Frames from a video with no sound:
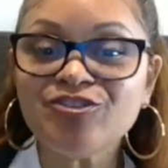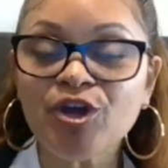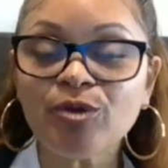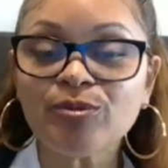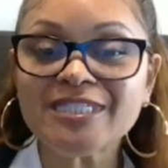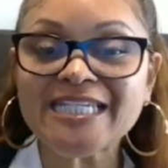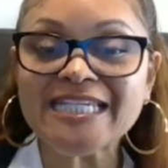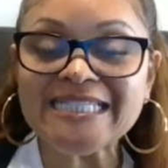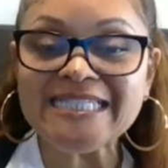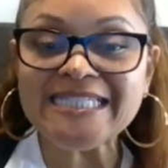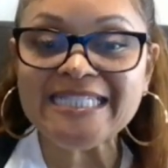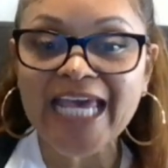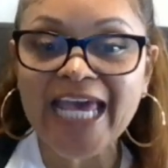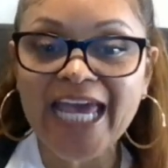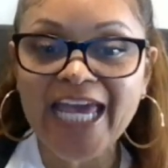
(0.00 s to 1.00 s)
And,
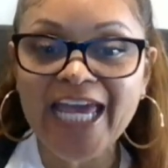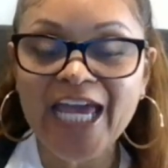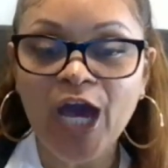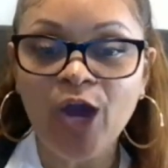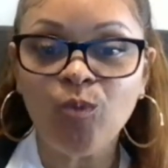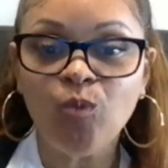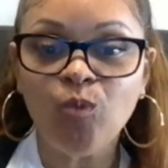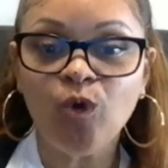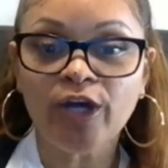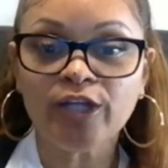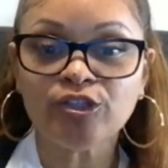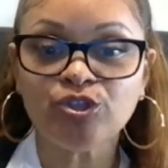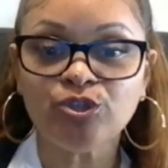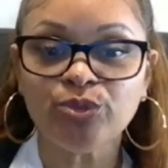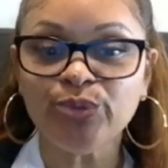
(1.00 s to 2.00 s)
today
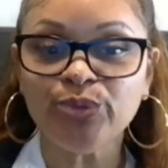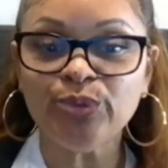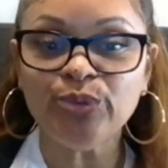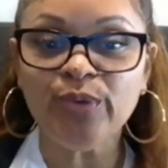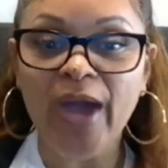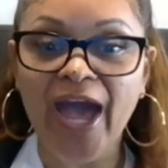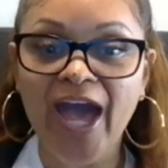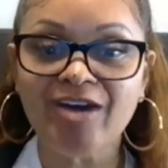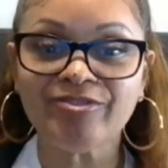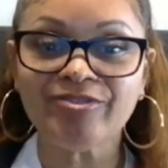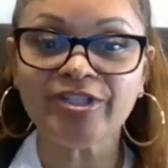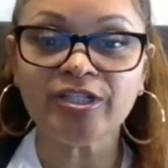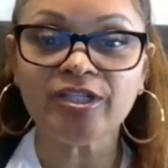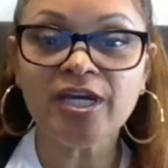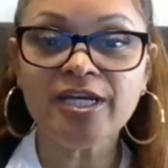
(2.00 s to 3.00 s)
I want to
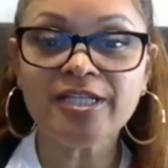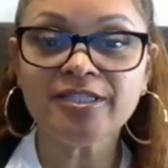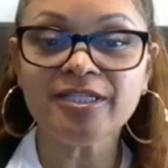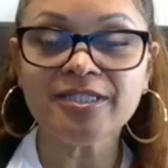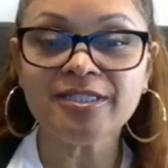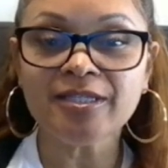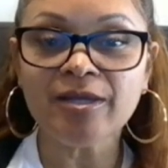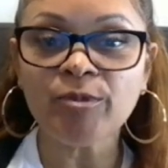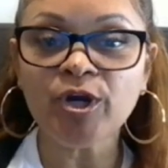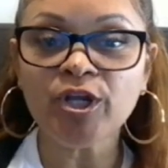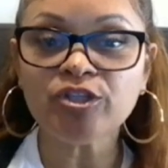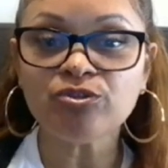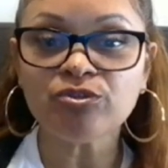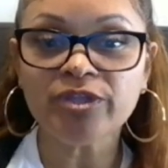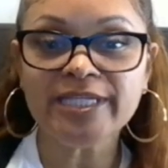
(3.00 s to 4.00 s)
I'm
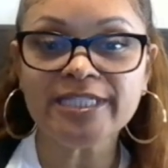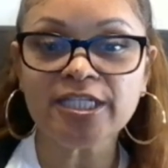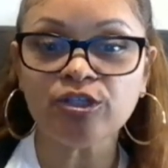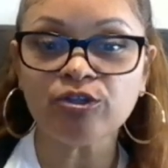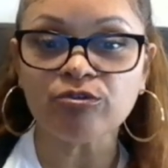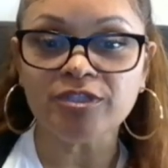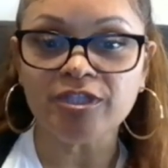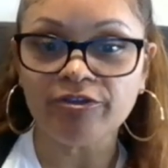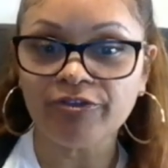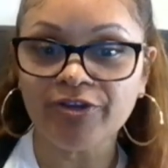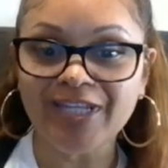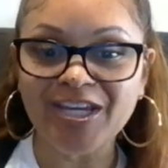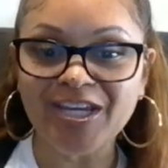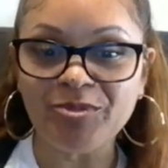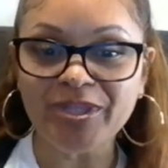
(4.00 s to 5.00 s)
going to do things a
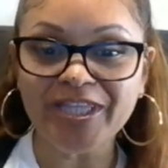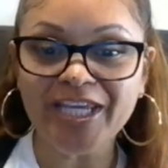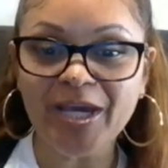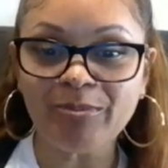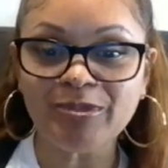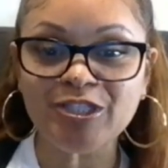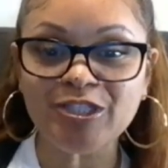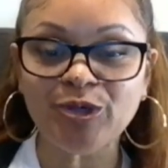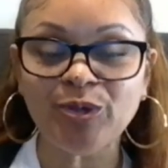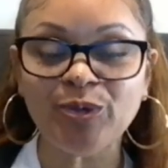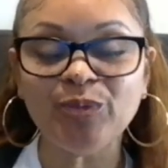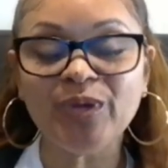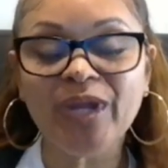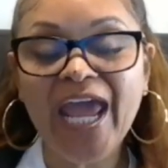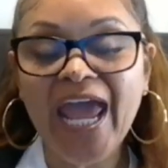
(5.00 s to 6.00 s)
little differently with the
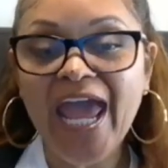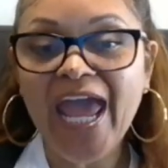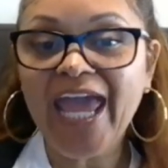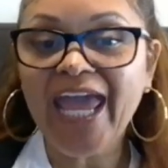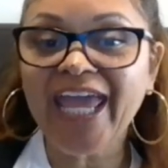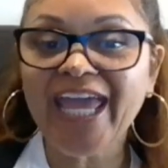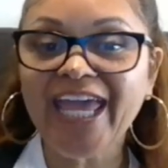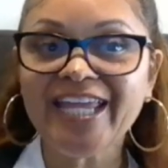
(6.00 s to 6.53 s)
episode.